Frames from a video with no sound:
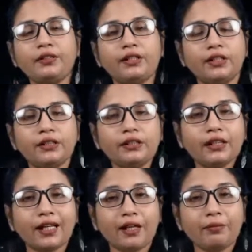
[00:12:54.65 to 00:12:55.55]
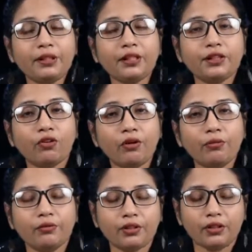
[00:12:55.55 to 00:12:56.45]
there is a cabinet
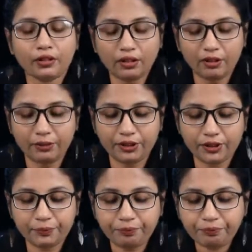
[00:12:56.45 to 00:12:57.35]
committee.